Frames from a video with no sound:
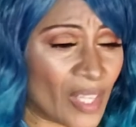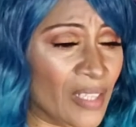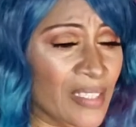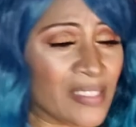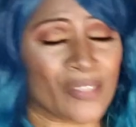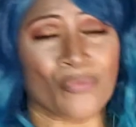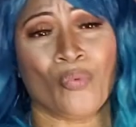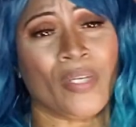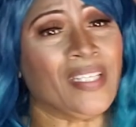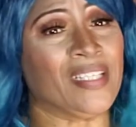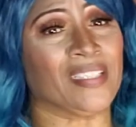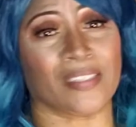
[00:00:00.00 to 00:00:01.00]
listen,
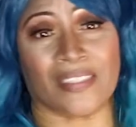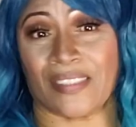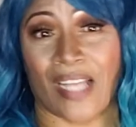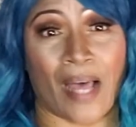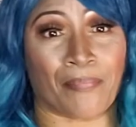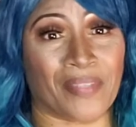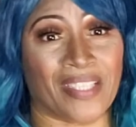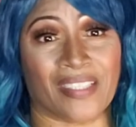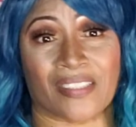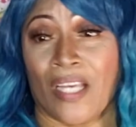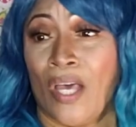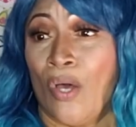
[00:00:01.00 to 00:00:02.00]
we need to stop
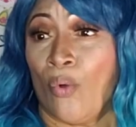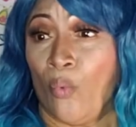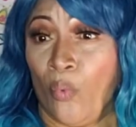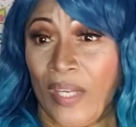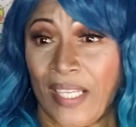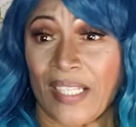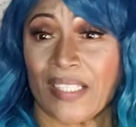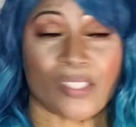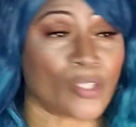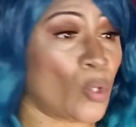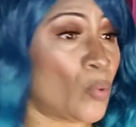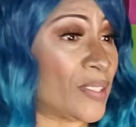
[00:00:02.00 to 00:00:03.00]
this. We need
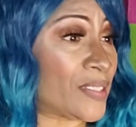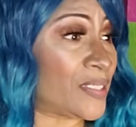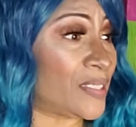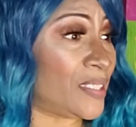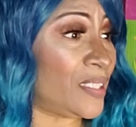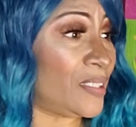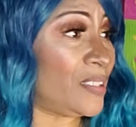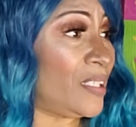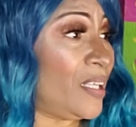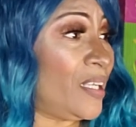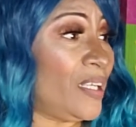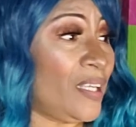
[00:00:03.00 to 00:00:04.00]
to go and sit
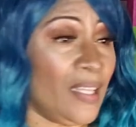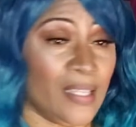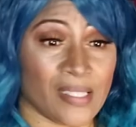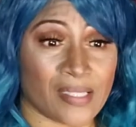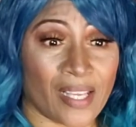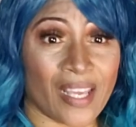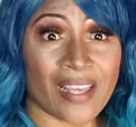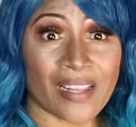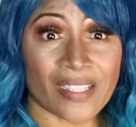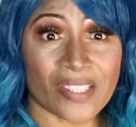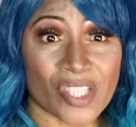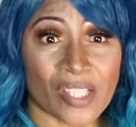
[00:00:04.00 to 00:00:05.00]
in these
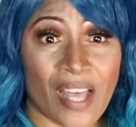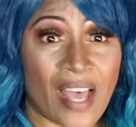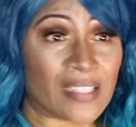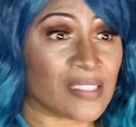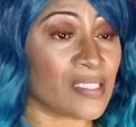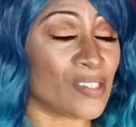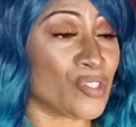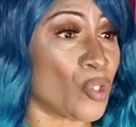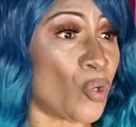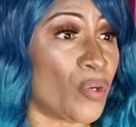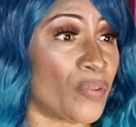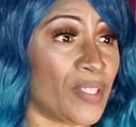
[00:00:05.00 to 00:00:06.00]
English classes
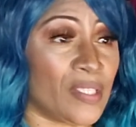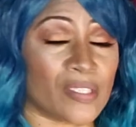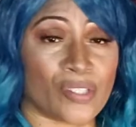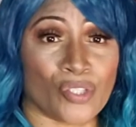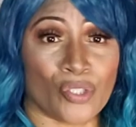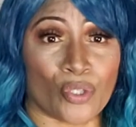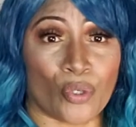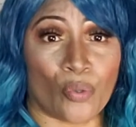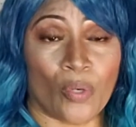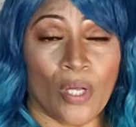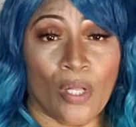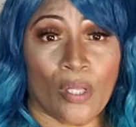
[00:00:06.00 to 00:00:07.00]
or these,
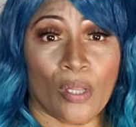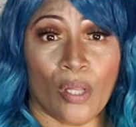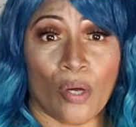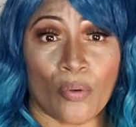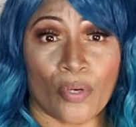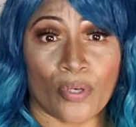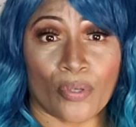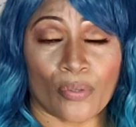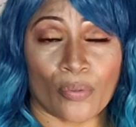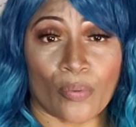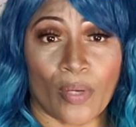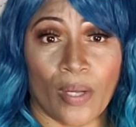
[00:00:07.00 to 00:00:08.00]

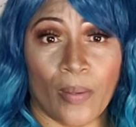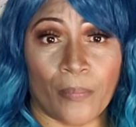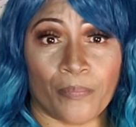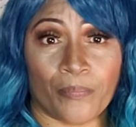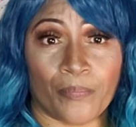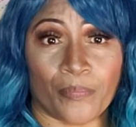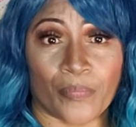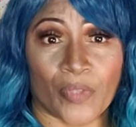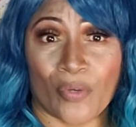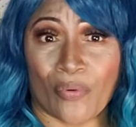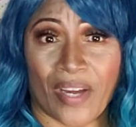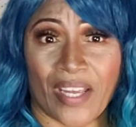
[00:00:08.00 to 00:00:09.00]
lower
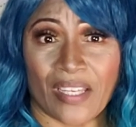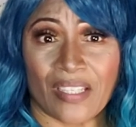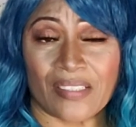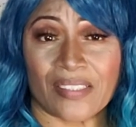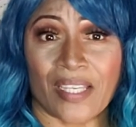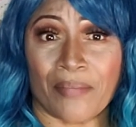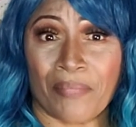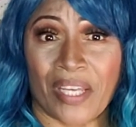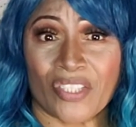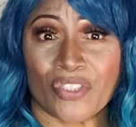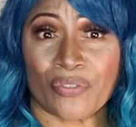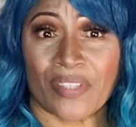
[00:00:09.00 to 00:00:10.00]
grades and
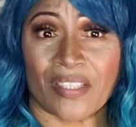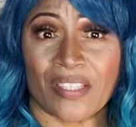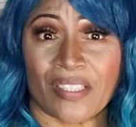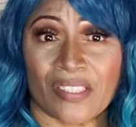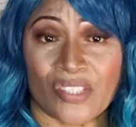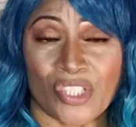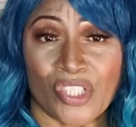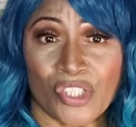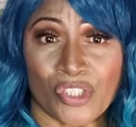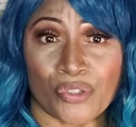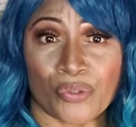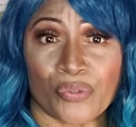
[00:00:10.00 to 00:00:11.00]
make sure that these
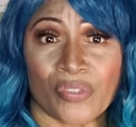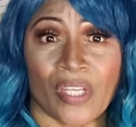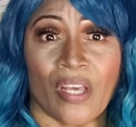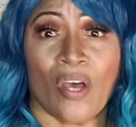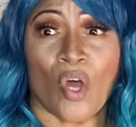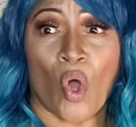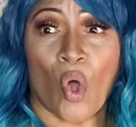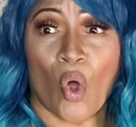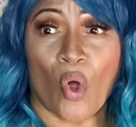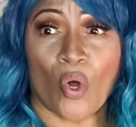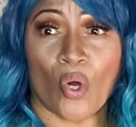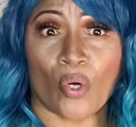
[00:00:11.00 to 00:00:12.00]
teachers
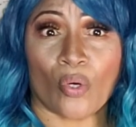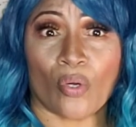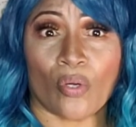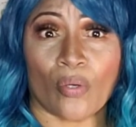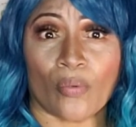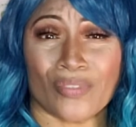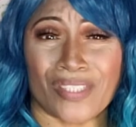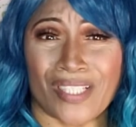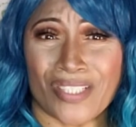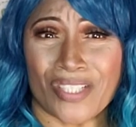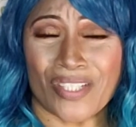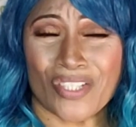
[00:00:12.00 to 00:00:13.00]
are
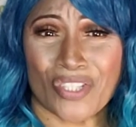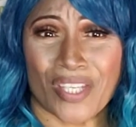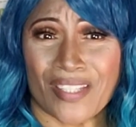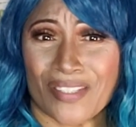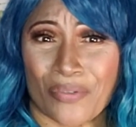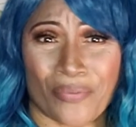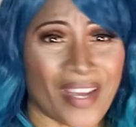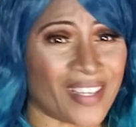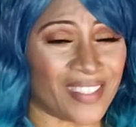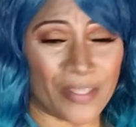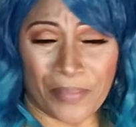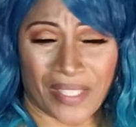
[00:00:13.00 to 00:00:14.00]
teaching these kids
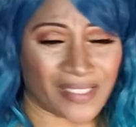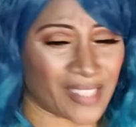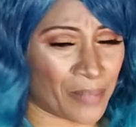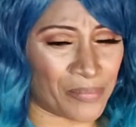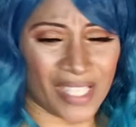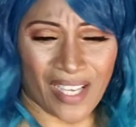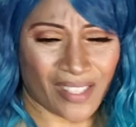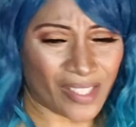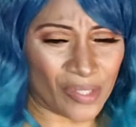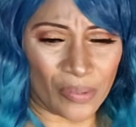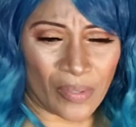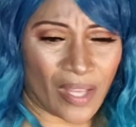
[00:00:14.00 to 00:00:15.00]
correctly. Because I'm telling
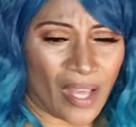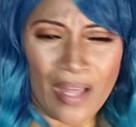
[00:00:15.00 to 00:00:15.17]
you,